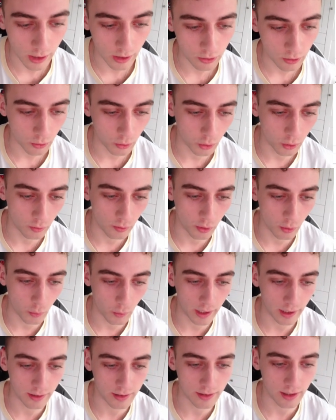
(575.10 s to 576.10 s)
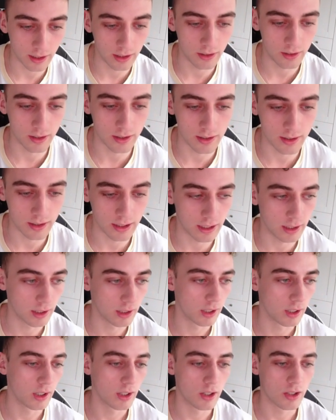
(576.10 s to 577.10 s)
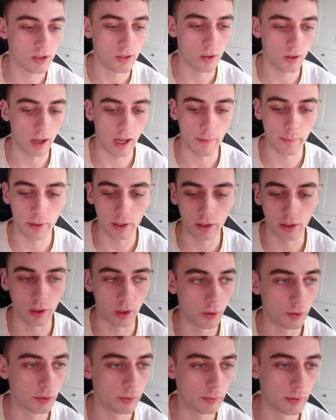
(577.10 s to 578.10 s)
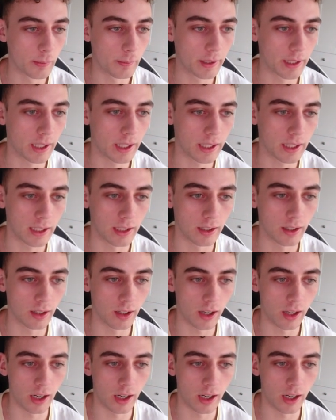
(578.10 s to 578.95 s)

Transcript: out all of the wicks that you can see. So I'm going to go from the beginning here,